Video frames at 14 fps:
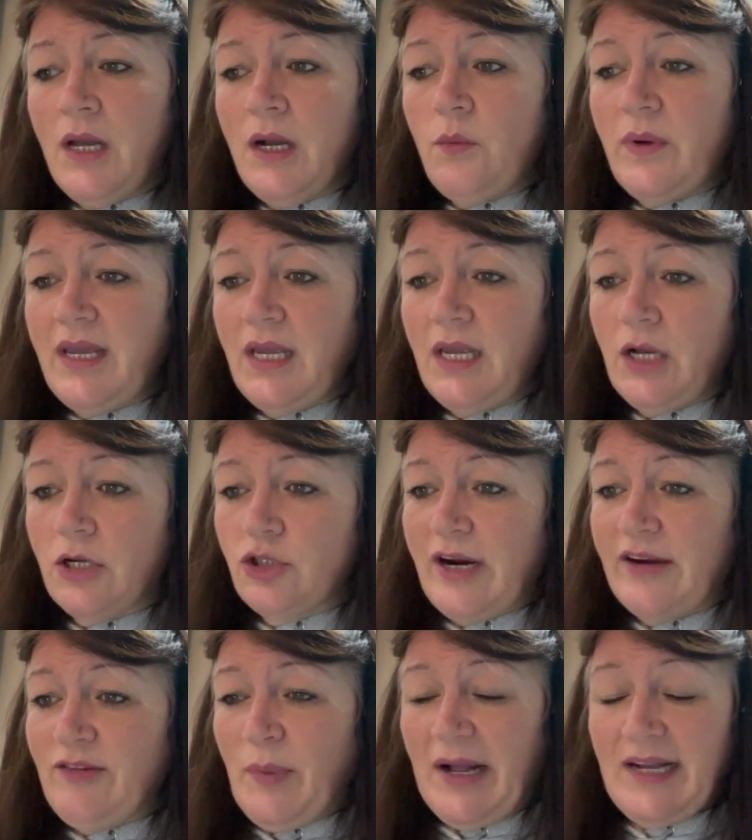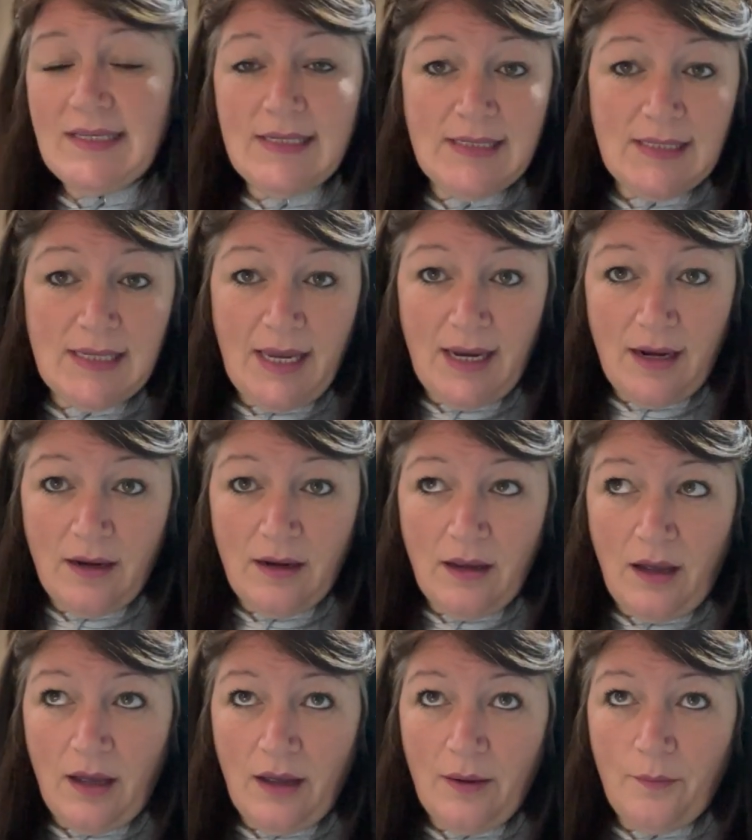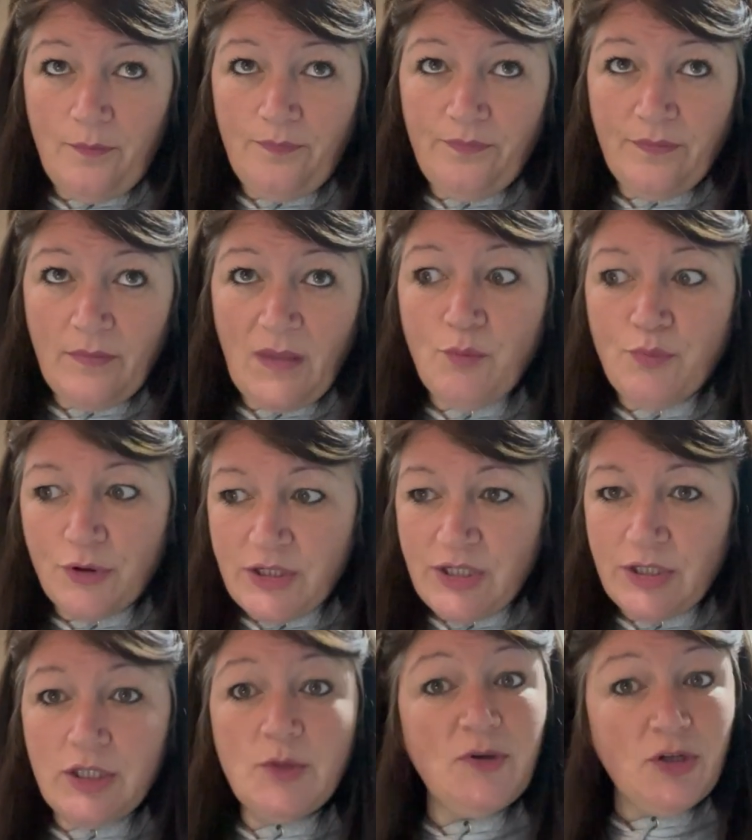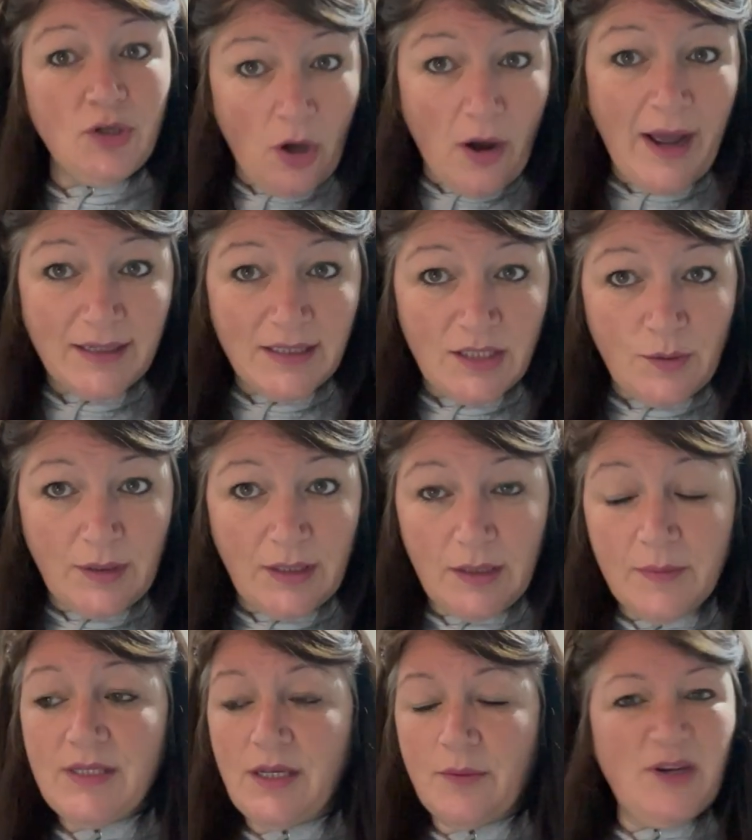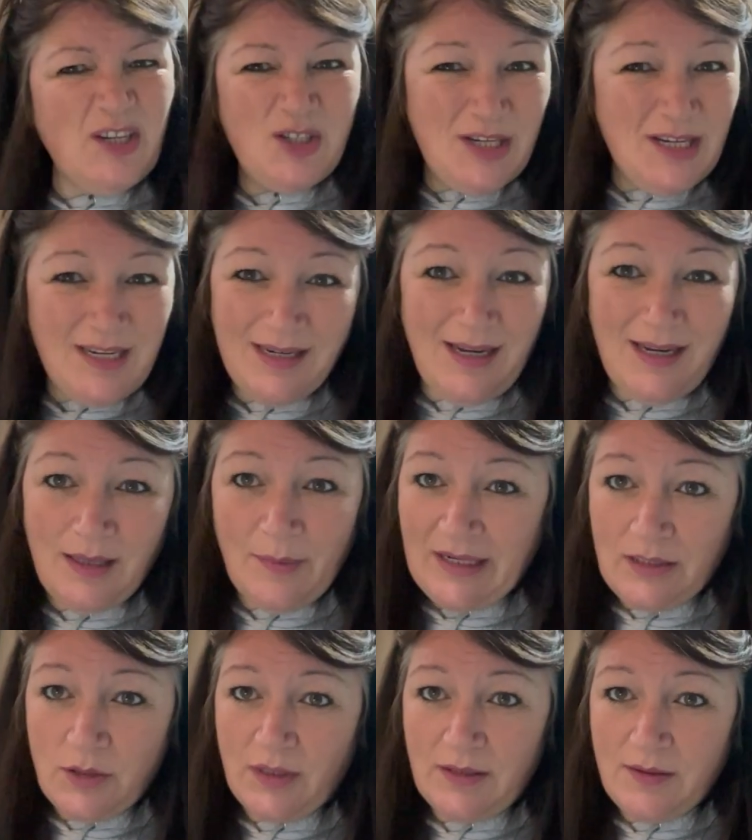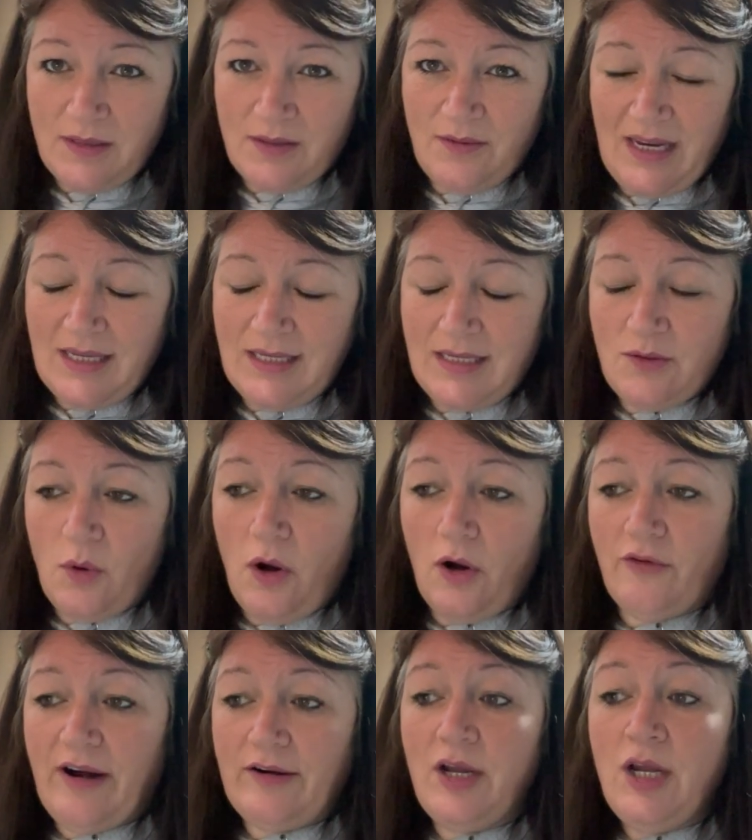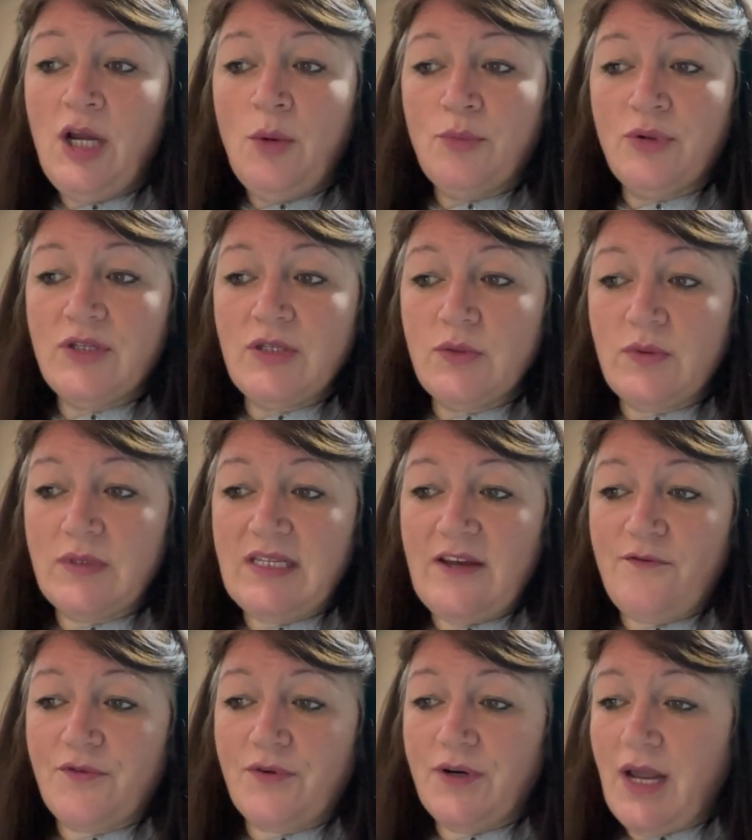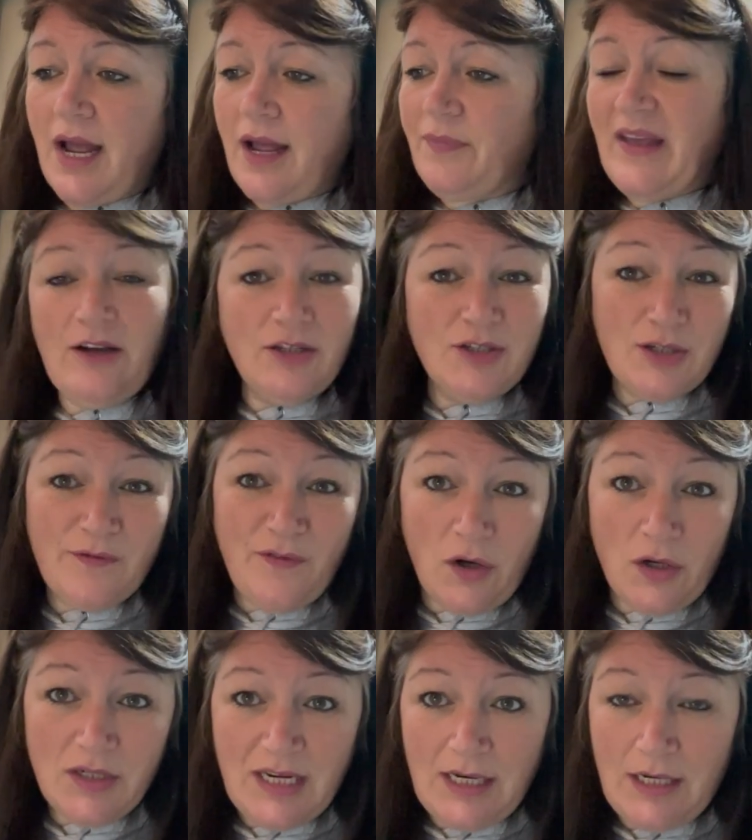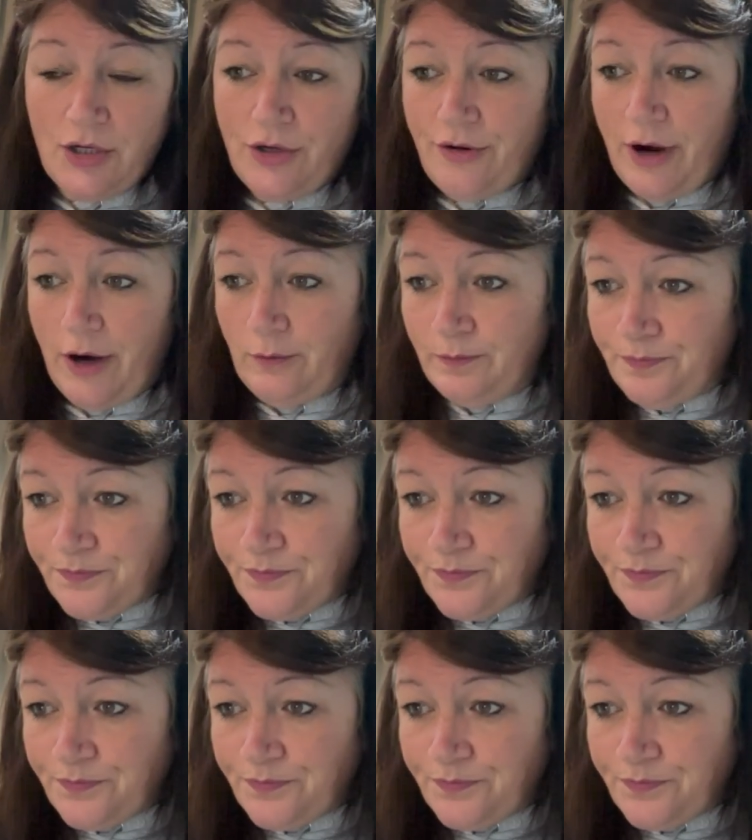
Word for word: We got travel passes in Brussels, but not Antwerp, because you didn't need them. Antwerp's easy to walk around. Brussels was different, and that cost us €14.